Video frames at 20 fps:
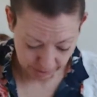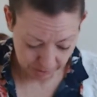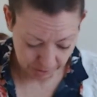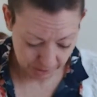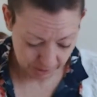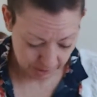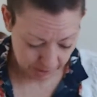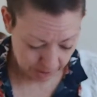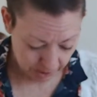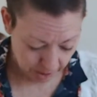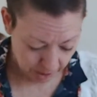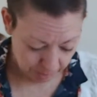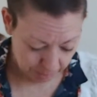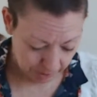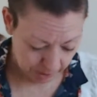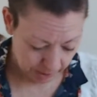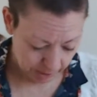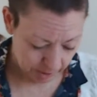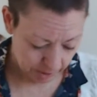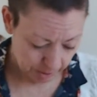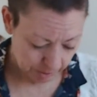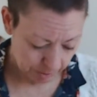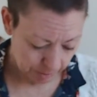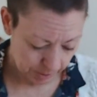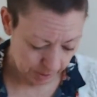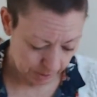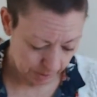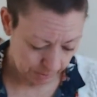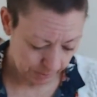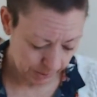She didn't tell me that till
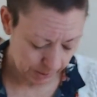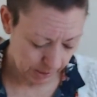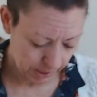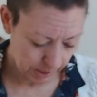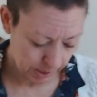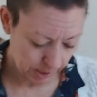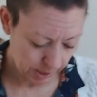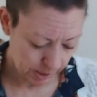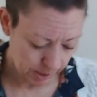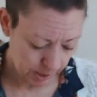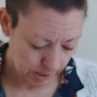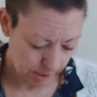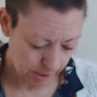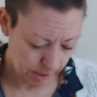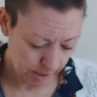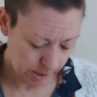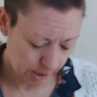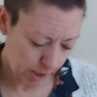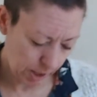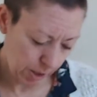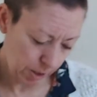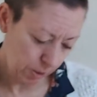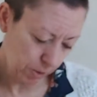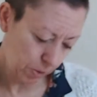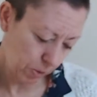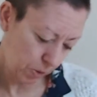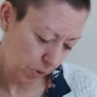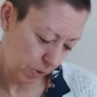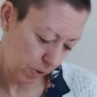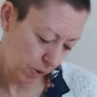we'd finished.
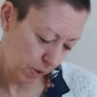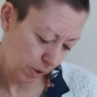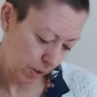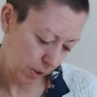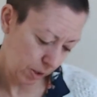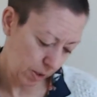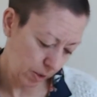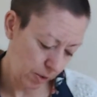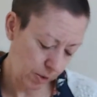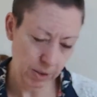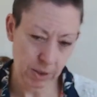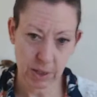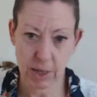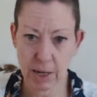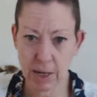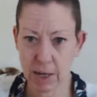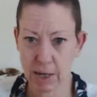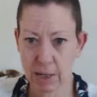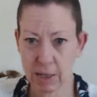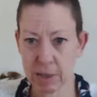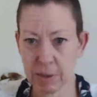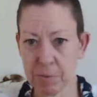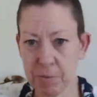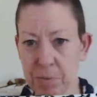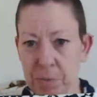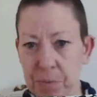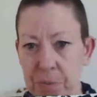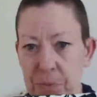Coast size 10,